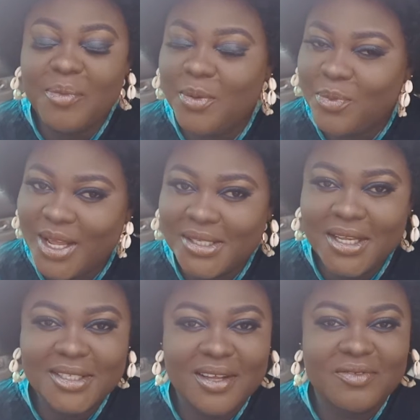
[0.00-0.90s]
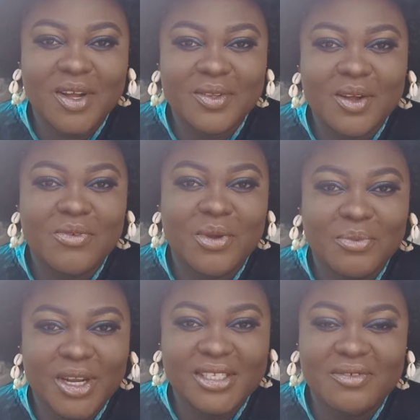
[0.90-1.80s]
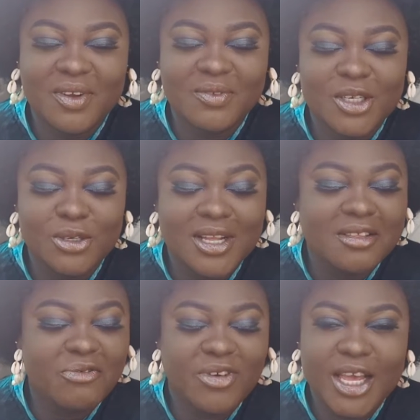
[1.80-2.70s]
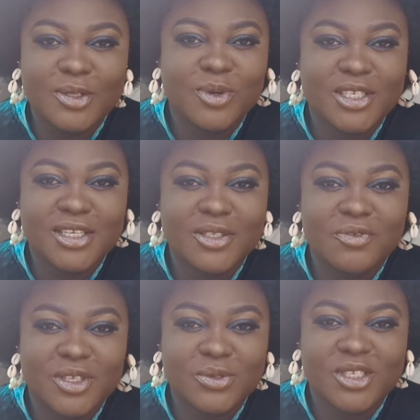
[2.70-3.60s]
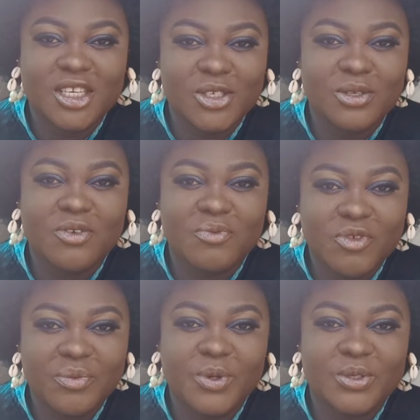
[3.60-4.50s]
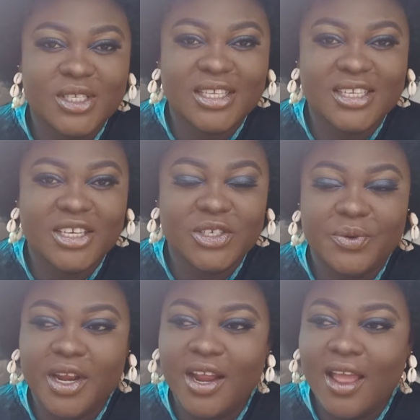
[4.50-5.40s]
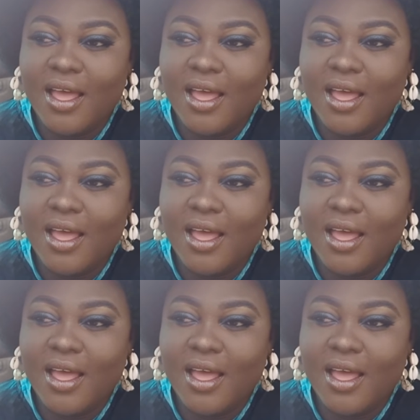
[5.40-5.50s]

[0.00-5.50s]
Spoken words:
I'm the president and founder of Queen Blessing Foundation and the vice president of Association of Movie Producers Nigeria.